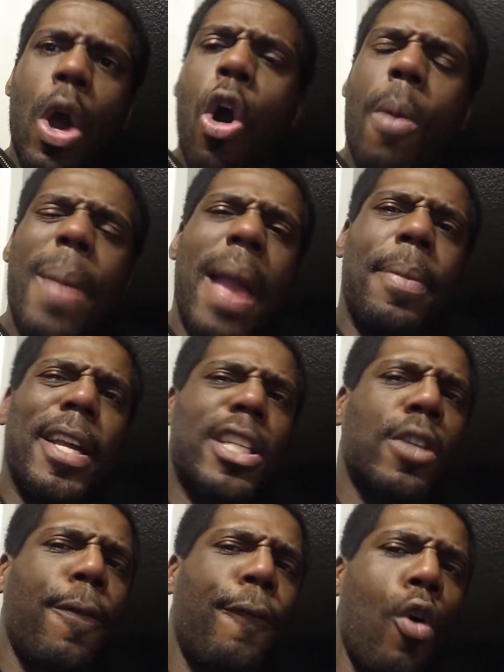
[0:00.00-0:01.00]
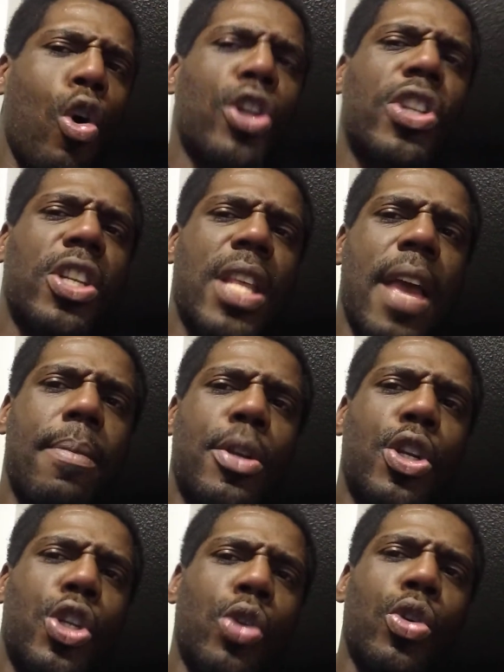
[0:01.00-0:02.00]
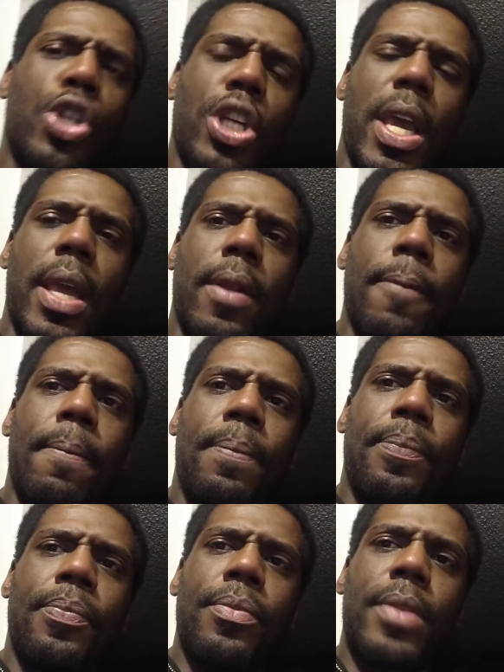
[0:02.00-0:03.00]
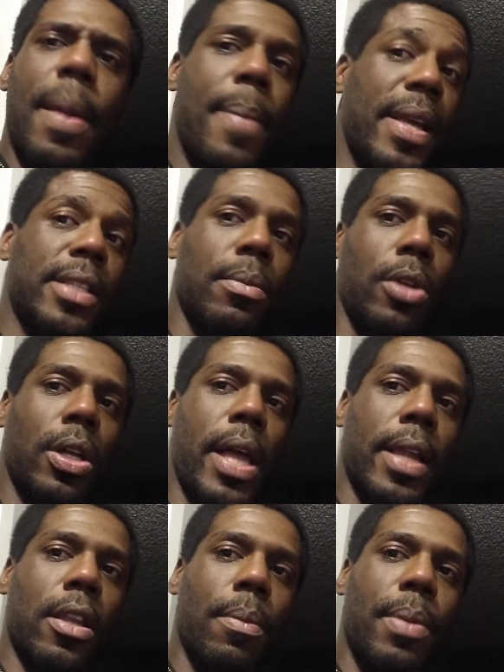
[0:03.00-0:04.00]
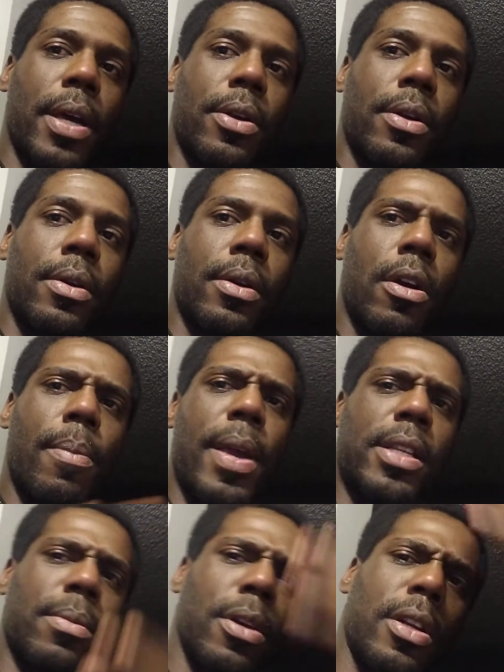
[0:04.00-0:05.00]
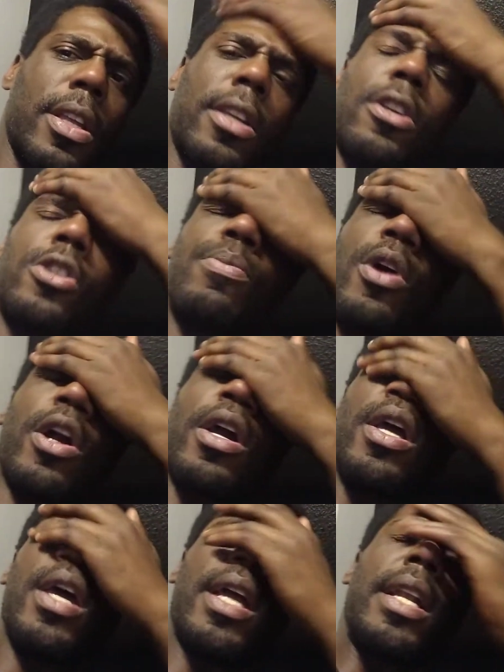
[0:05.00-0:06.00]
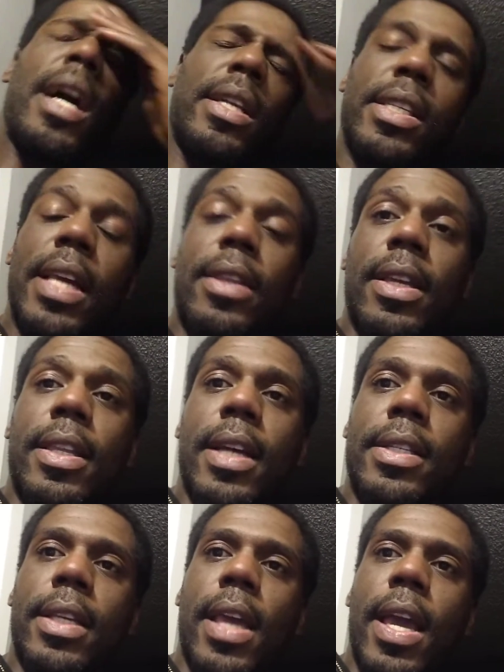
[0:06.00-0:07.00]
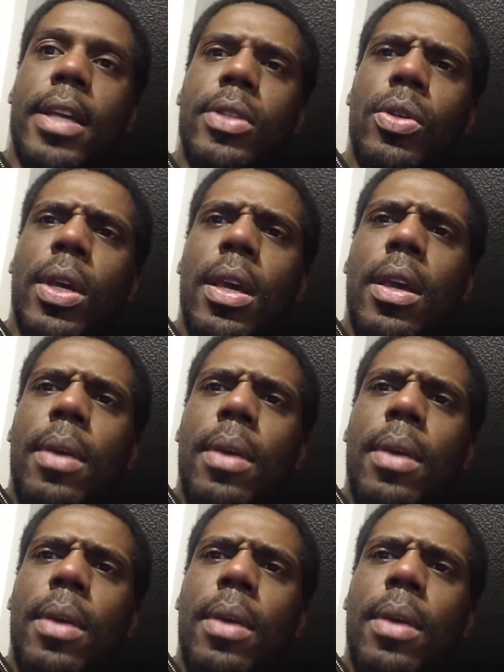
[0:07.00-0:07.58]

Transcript: Or maybe it's forced them to do shit that makes them look like they're better. Or makes them look like they're smart. And honestly, I think that's the case.